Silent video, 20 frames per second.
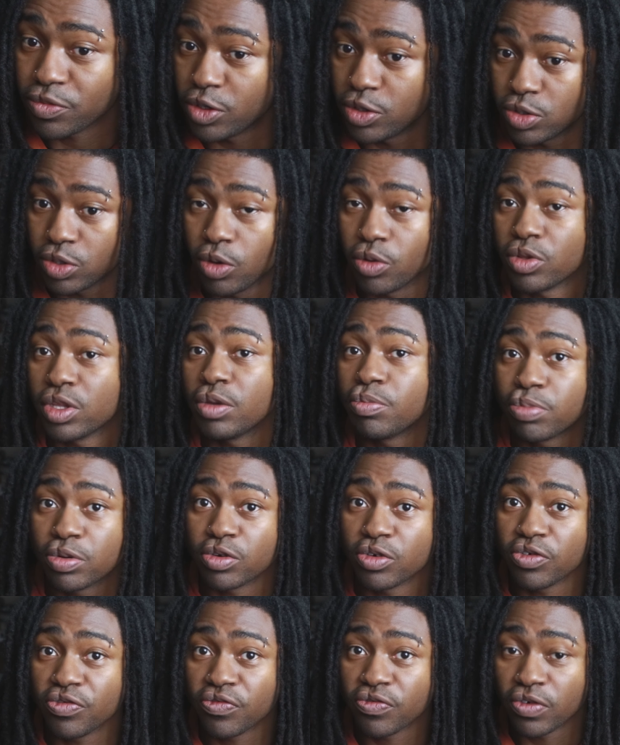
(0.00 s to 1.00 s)
There's only
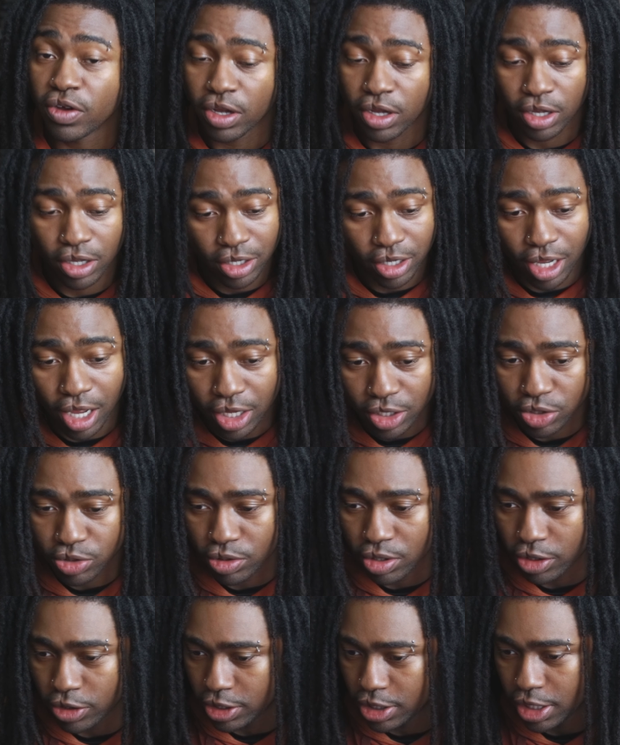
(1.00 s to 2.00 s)
proof
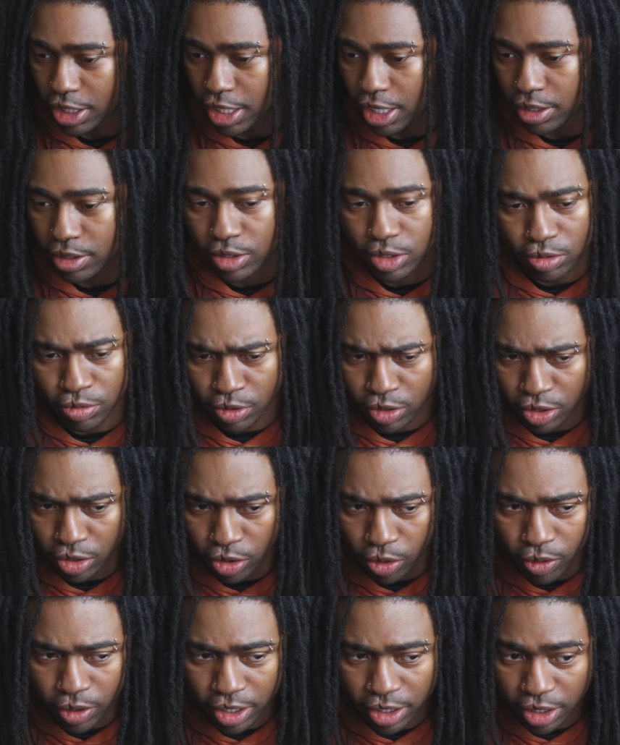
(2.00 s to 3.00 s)
contrary to that. So we're going to
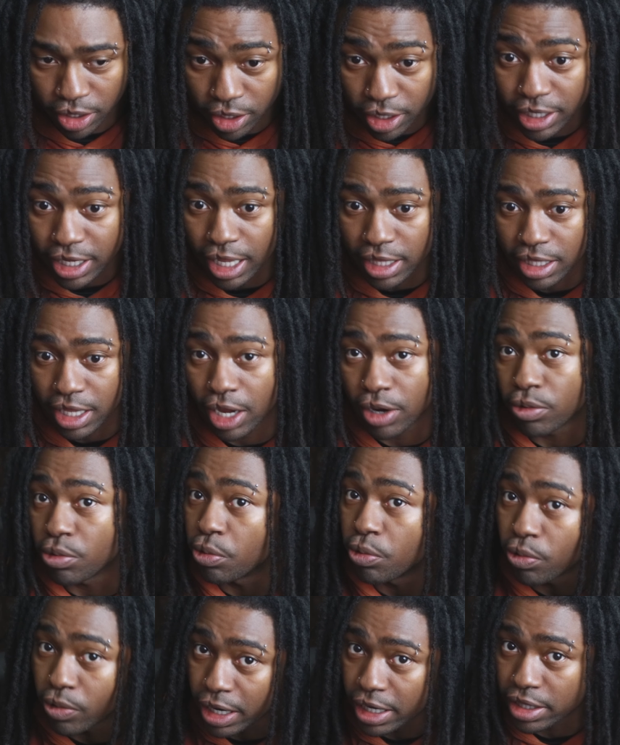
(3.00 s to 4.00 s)
go ahead and look at that
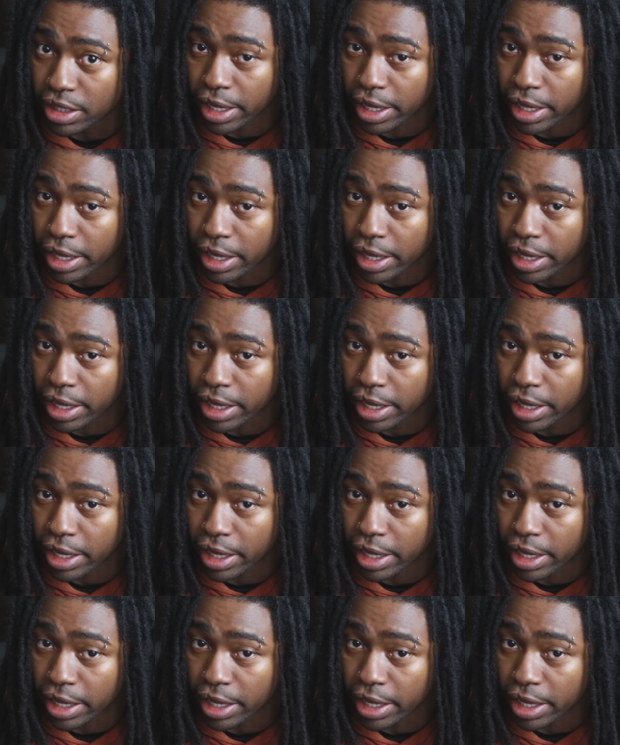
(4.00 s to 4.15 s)
right